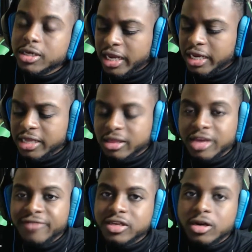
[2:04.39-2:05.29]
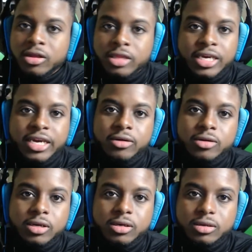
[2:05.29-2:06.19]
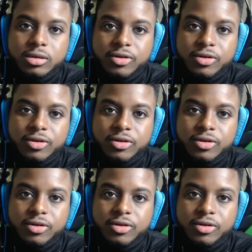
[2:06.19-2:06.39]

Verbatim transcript: and he left it on the counter